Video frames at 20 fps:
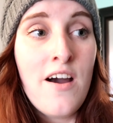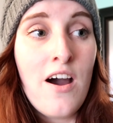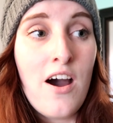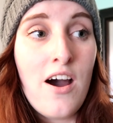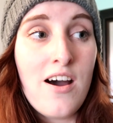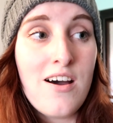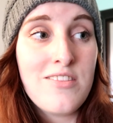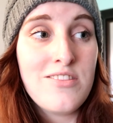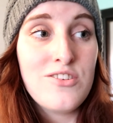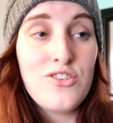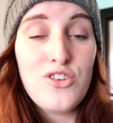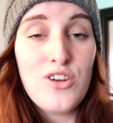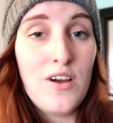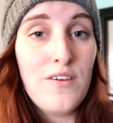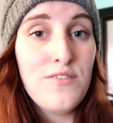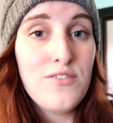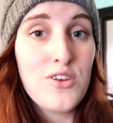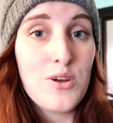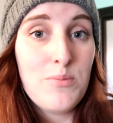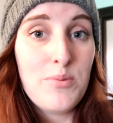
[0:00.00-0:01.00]
The
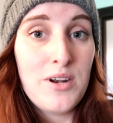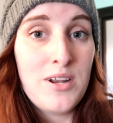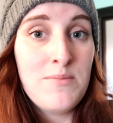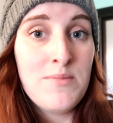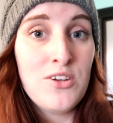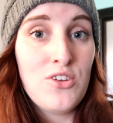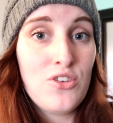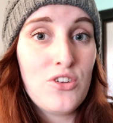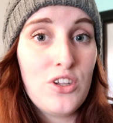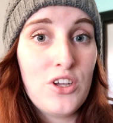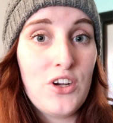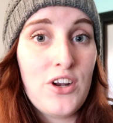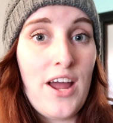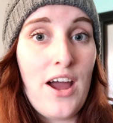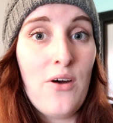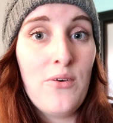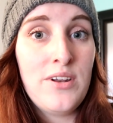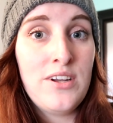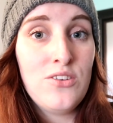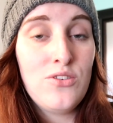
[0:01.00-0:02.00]
shelves are pretty much cleared
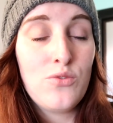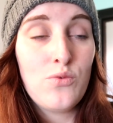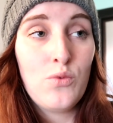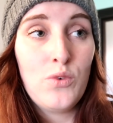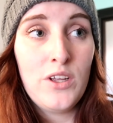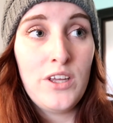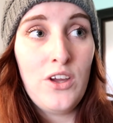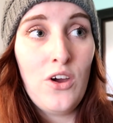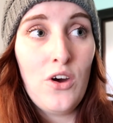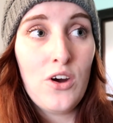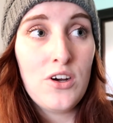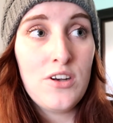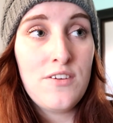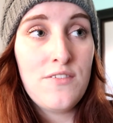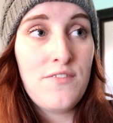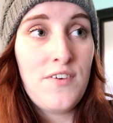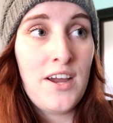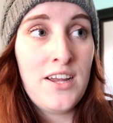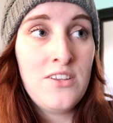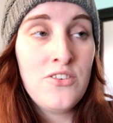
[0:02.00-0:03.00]
out and it's really hard to
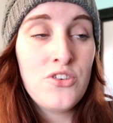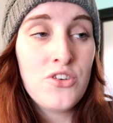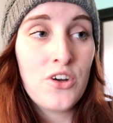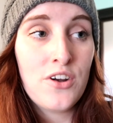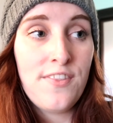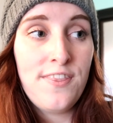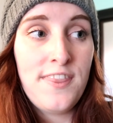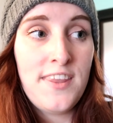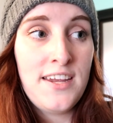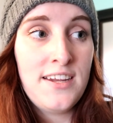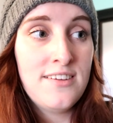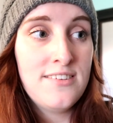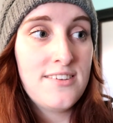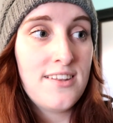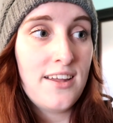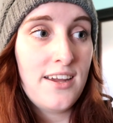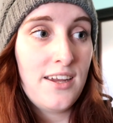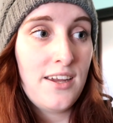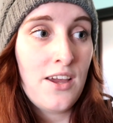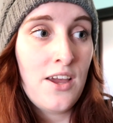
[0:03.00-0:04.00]
find certain things
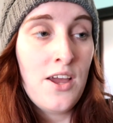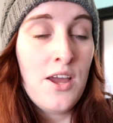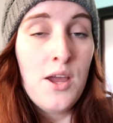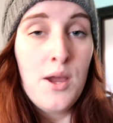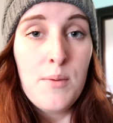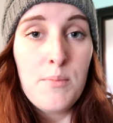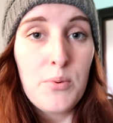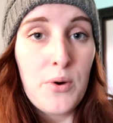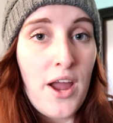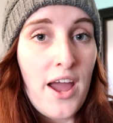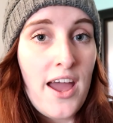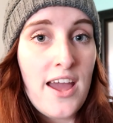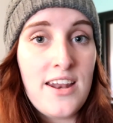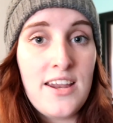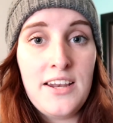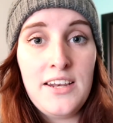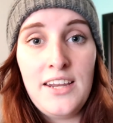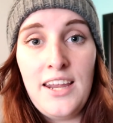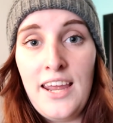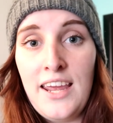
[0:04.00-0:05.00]
like bread
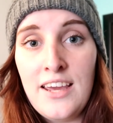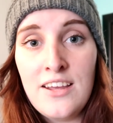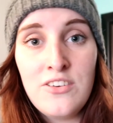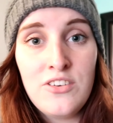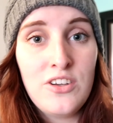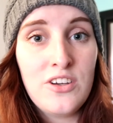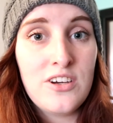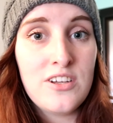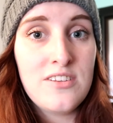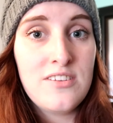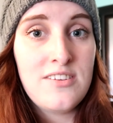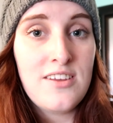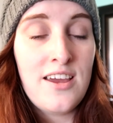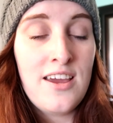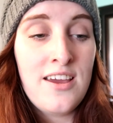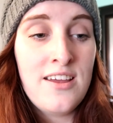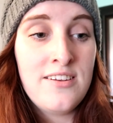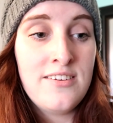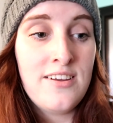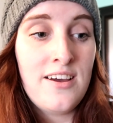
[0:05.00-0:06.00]
and canned goods
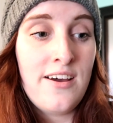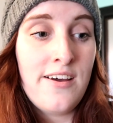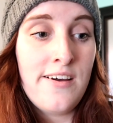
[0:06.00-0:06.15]
and